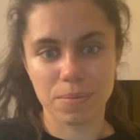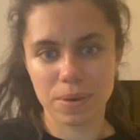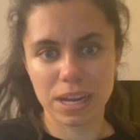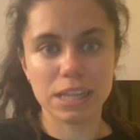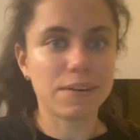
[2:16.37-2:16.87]

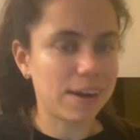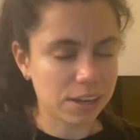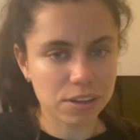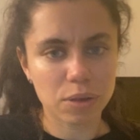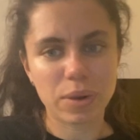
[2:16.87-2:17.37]

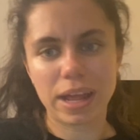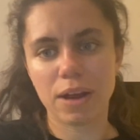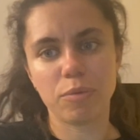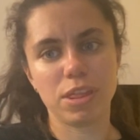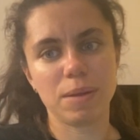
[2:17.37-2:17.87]
interaction that we
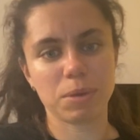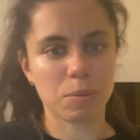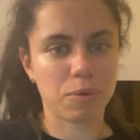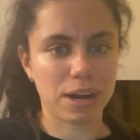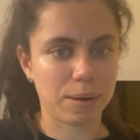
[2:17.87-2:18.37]
had with them, so
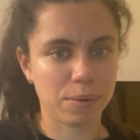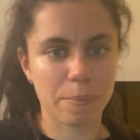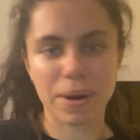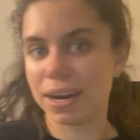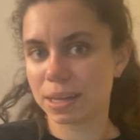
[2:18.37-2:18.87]
we're like
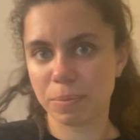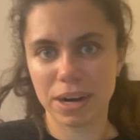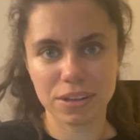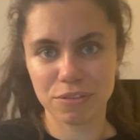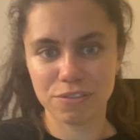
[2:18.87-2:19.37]
as
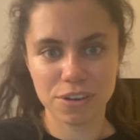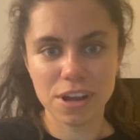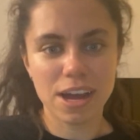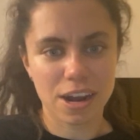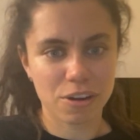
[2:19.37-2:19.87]
part of
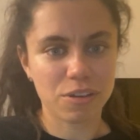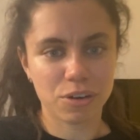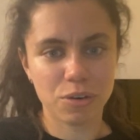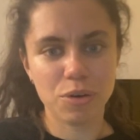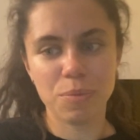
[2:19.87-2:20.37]
another
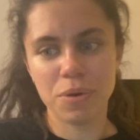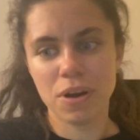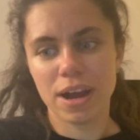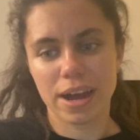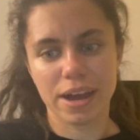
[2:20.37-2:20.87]
group,
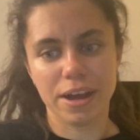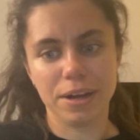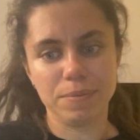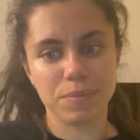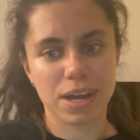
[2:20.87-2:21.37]

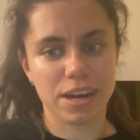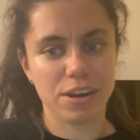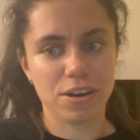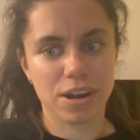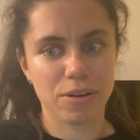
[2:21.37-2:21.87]

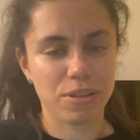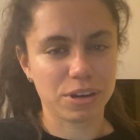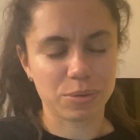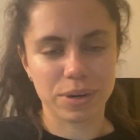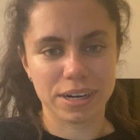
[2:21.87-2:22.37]
and others
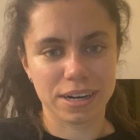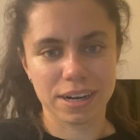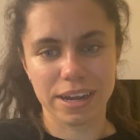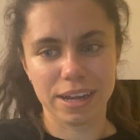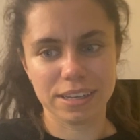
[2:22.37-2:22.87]
were
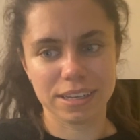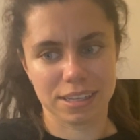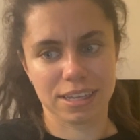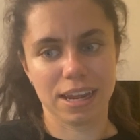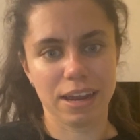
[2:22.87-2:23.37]

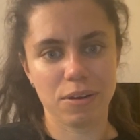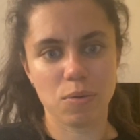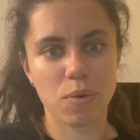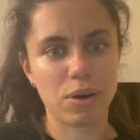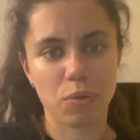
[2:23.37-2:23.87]
just like
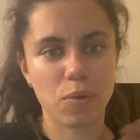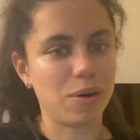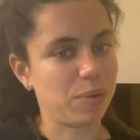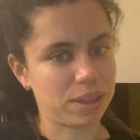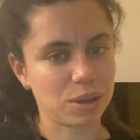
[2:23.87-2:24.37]
one
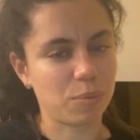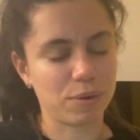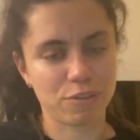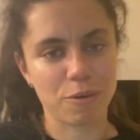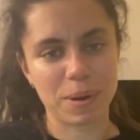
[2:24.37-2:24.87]
with
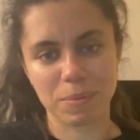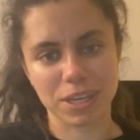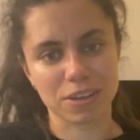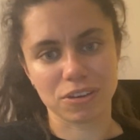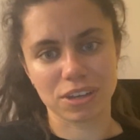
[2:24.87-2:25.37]
someone from
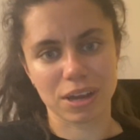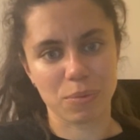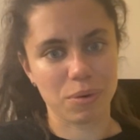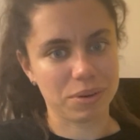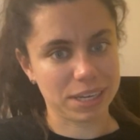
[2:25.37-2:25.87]
admissions.
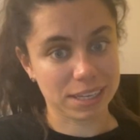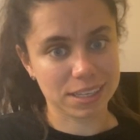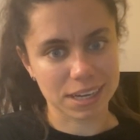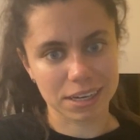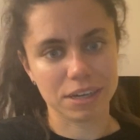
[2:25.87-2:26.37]
We were just
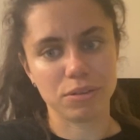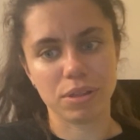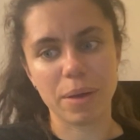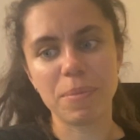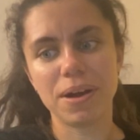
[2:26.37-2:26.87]
chatting to
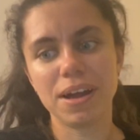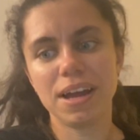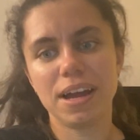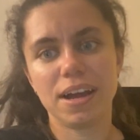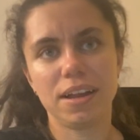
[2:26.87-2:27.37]
them.
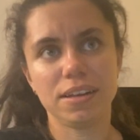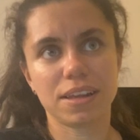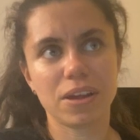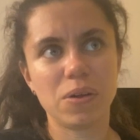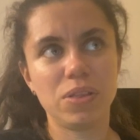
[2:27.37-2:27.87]
And
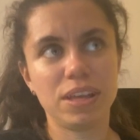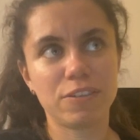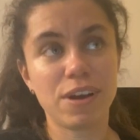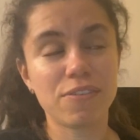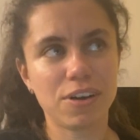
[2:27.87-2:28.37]
so these
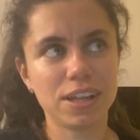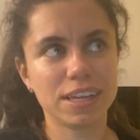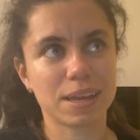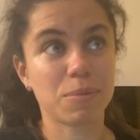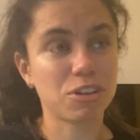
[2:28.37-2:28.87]
five
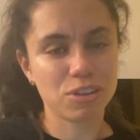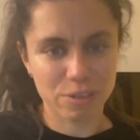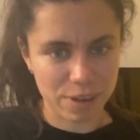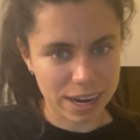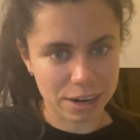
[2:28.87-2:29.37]
colleges, I'm not sure
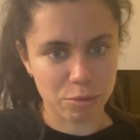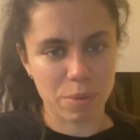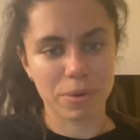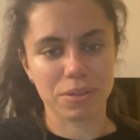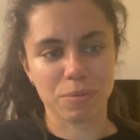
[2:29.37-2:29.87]
if I can
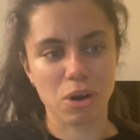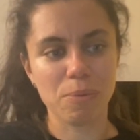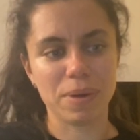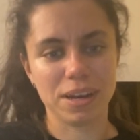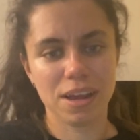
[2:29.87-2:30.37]
remember them all,
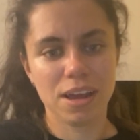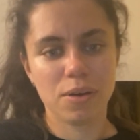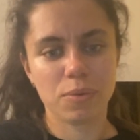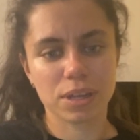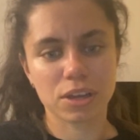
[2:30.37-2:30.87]
but with